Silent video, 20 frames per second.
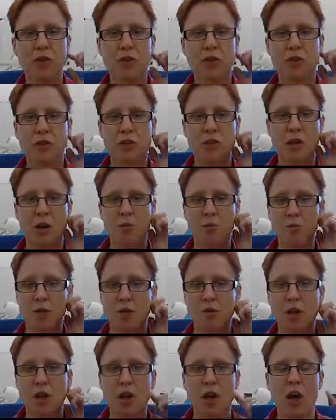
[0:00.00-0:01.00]
you a few
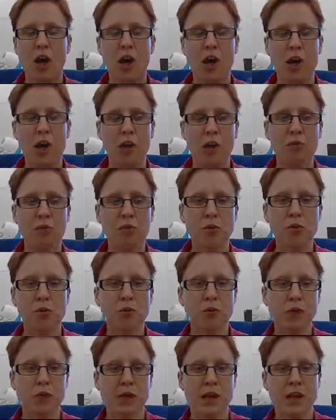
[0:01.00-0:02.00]
examples. In
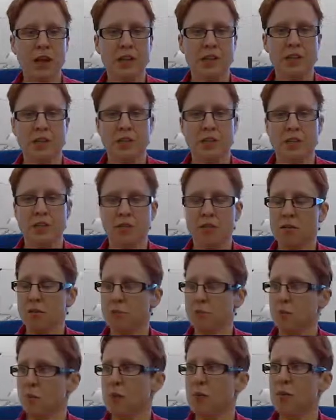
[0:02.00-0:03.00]
problem analysis,
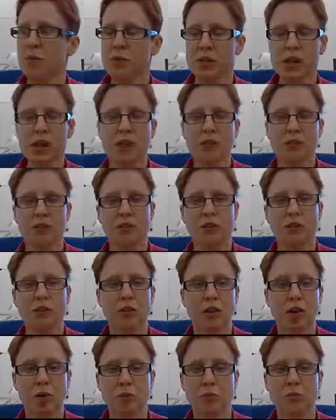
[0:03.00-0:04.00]
we would like to
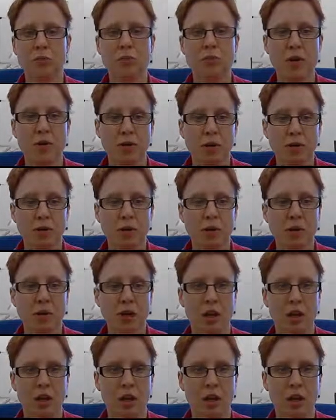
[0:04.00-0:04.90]
go to Mars.